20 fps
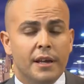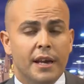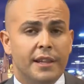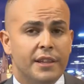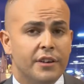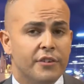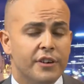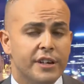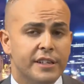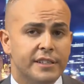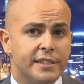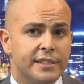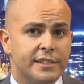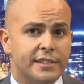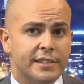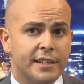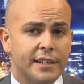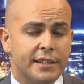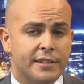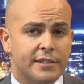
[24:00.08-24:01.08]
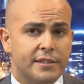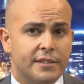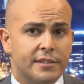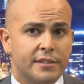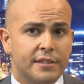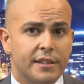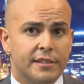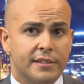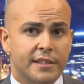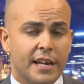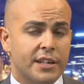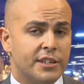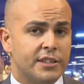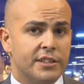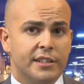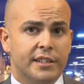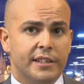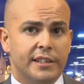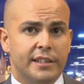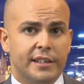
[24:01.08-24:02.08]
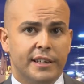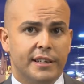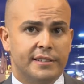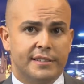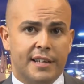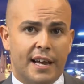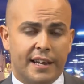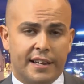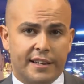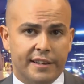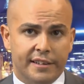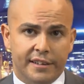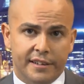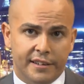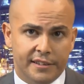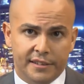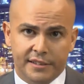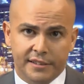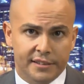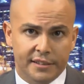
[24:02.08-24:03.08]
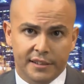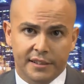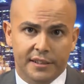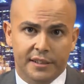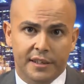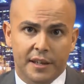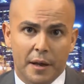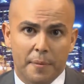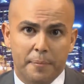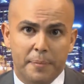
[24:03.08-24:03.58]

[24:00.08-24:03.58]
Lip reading: Yeah, there is. It's actually taken a